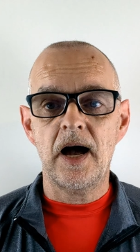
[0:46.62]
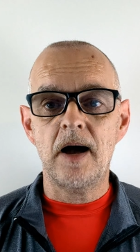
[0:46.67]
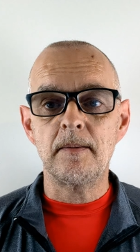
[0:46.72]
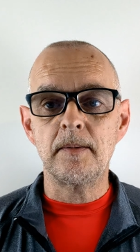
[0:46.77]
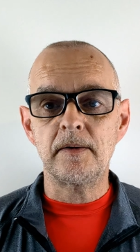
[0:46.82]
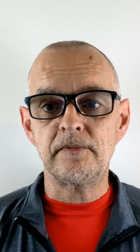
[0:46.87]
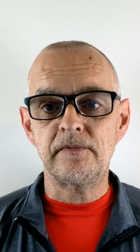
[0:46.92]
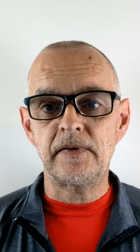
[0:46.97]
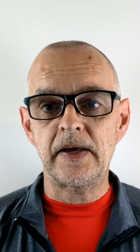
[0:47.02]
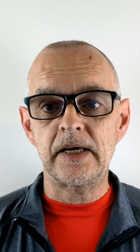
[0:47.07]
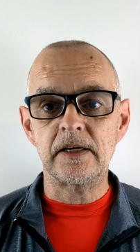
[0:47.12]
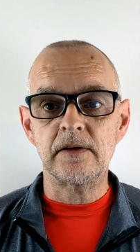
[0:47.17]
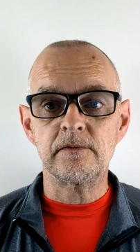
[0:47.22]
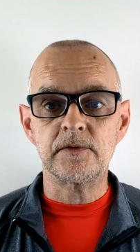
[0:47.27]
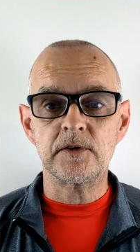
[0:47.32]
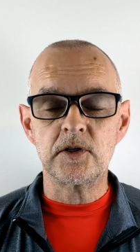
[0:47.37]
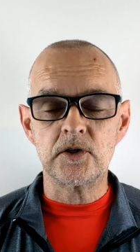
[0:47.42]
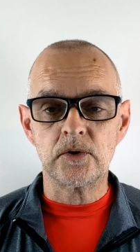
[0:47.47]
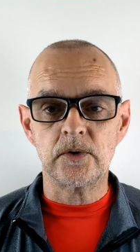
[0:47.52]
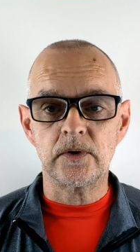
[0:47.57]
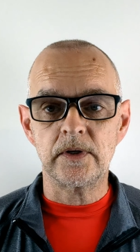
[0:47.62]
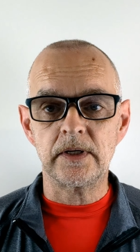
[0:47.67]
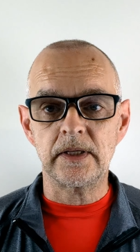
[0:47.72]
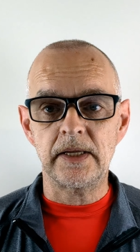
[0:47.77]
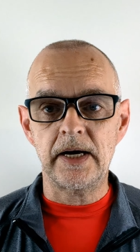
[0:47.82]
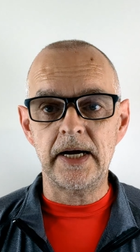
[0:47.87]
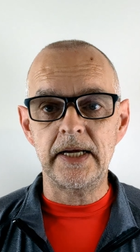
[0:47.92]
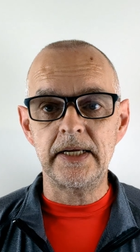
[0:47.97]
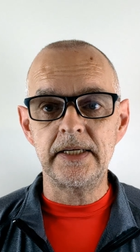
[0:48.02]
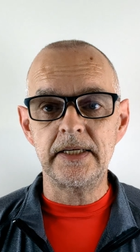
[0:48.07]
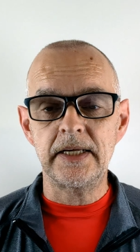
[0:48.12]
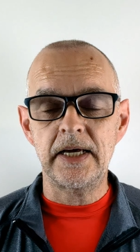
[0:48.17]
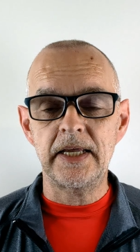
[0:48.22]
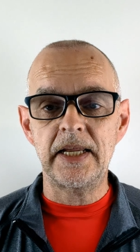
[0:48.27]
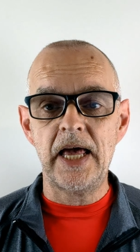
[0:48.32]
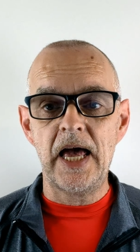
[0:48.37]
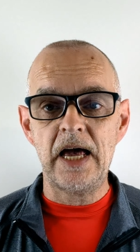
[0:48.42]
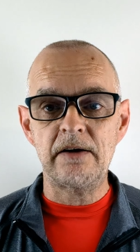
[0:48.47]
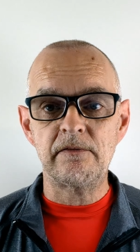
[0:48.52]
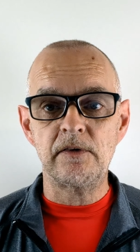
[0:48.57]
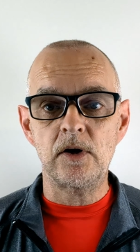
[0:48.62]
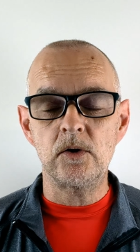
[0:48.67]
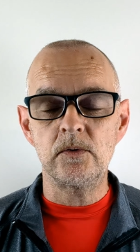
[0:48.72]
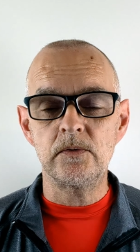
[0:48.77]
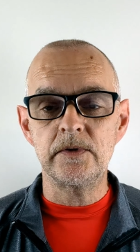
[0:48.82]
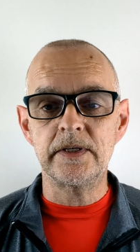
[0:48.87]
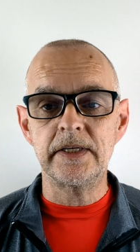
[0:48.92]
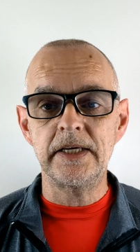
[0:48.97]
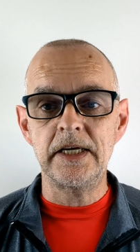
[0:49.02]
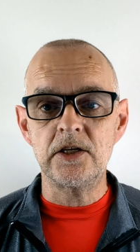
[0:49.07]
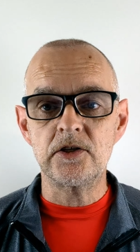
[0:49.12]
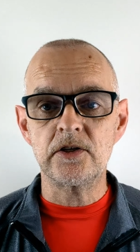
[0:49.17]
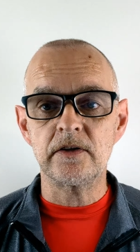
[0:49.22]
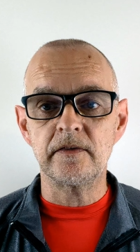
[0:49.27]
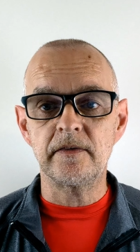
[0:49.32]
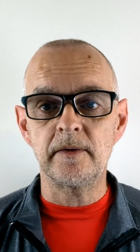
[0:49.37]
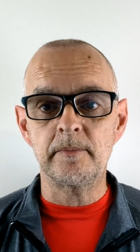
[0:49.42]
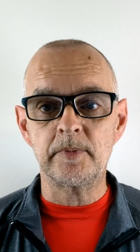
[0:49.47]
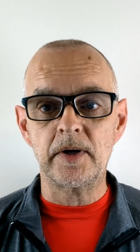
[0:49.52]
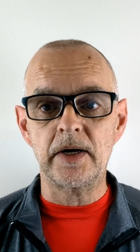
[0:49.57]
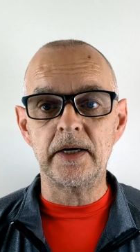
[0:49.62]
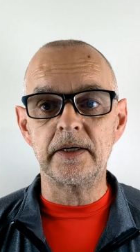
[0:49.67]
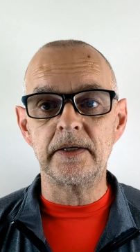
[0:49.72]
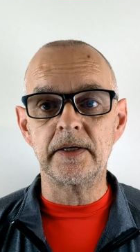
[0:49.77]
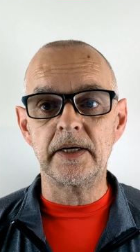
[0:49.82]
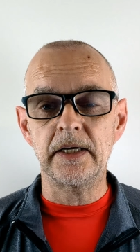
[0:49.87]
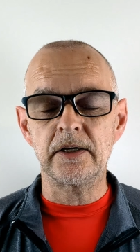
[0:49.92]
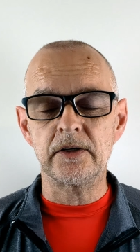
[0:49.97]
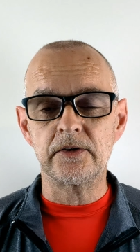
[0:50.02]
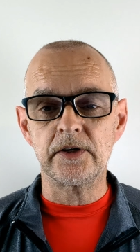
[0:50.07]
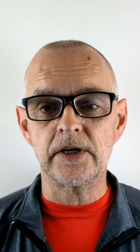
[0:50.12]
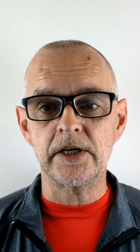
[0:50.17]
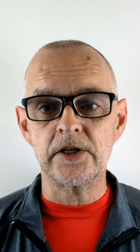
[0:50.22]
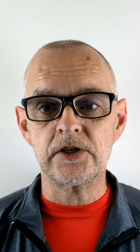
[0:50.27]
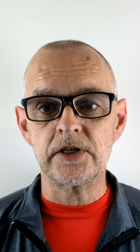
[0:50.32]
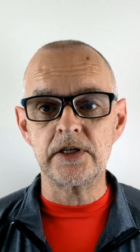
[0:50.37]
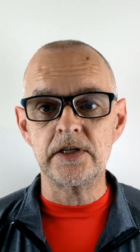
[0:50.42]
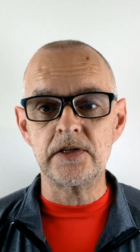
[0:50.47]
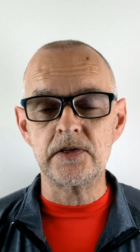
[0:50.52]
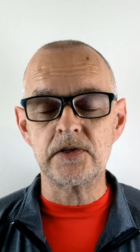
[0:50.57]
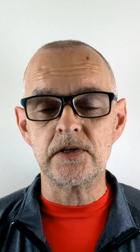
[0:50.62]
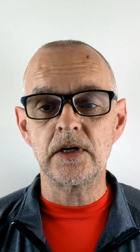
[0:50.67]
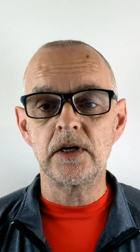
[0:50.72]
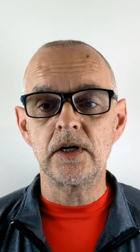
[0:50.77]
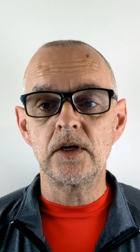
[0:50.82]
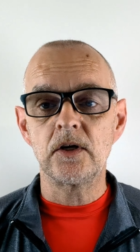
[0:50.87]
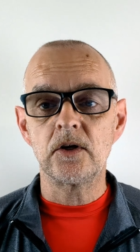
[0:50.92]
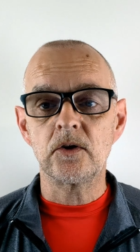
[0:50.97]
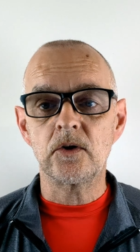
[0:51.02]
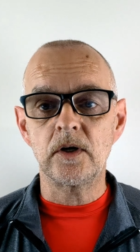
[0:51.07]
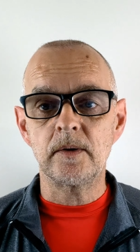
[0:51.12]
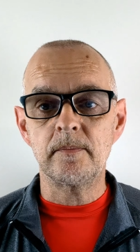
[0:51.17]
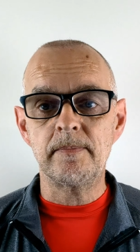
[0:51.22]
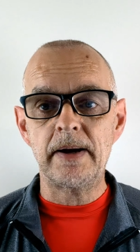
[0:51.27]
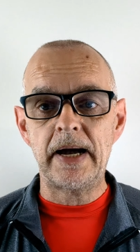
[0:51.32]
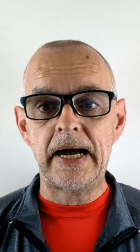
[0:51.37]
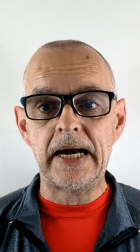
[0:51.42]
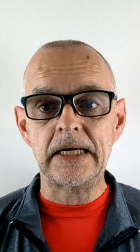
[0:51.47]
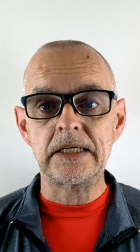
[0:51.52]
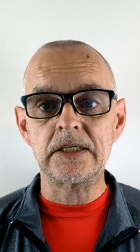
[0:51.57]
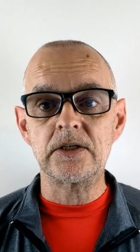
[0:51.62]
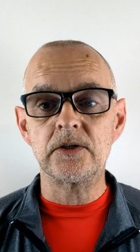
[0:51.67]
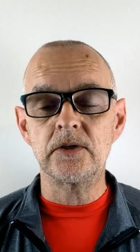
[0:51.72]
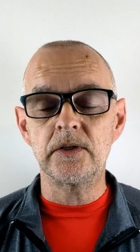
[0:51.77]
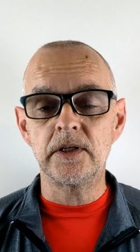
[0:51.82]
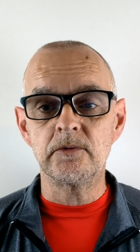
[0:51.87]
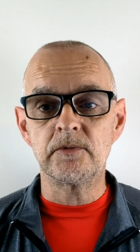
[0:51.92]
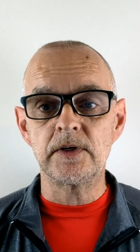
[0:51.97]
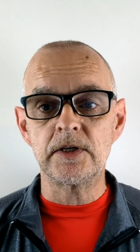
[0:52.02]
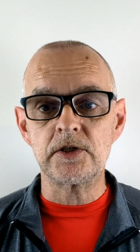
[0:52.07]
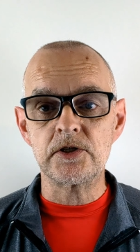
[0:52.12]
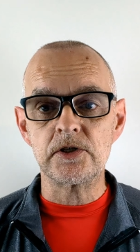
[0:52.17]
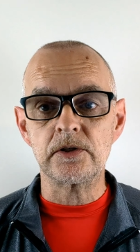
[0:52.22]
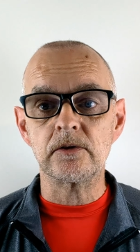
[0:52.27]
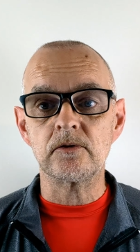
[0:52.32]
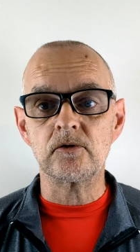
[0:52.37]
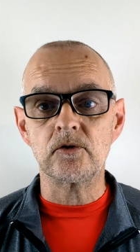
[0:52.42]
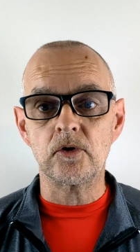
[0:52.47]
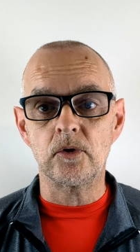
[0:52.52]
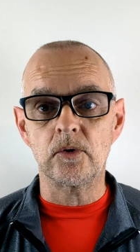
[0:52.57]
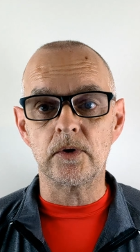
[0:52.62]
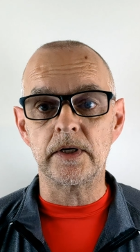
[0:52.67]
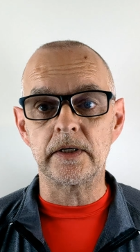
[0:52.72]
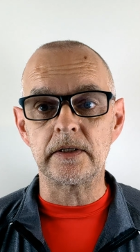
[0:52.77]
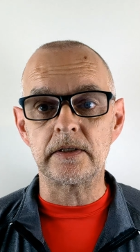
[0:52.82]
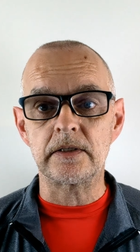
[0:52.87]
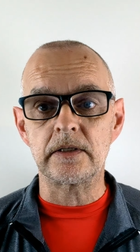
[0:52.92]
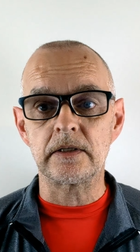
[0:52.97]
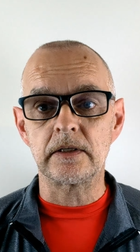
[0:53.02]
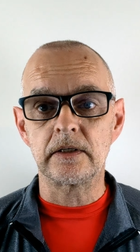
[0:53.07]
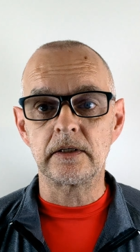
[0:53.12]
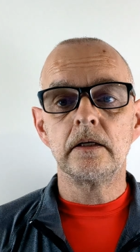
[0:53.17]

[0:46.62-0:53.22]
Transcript: I'm a fan of the Torrent line and have owned each of the prior iterations going back to the original Torrent.